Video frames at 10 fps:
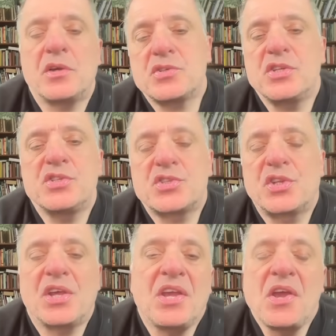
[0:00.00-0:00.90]
since
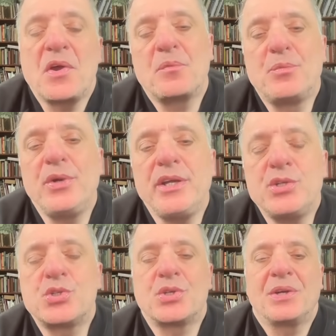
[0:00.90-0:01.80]
the
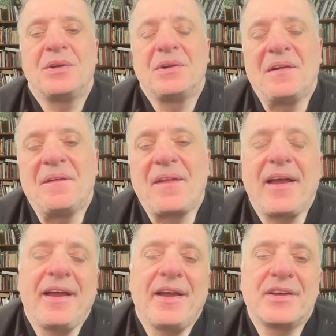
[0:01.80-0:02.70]
bridge
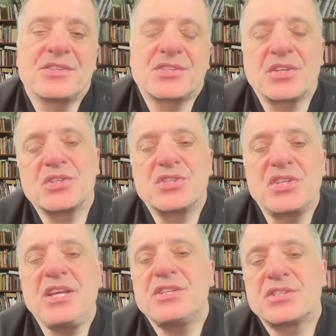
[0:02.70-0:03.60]
has
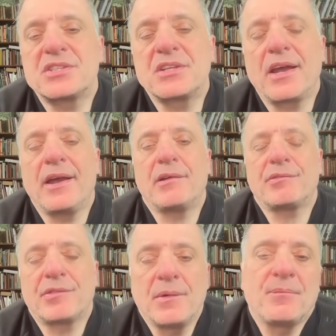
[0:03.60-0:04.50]
ceased to
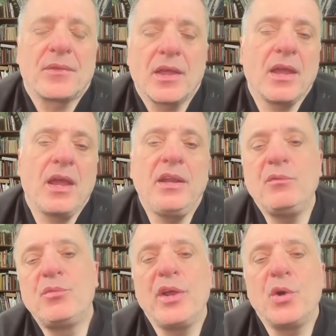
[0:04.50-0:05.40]
have any
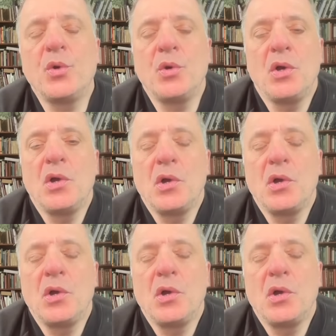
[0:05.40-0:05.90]
real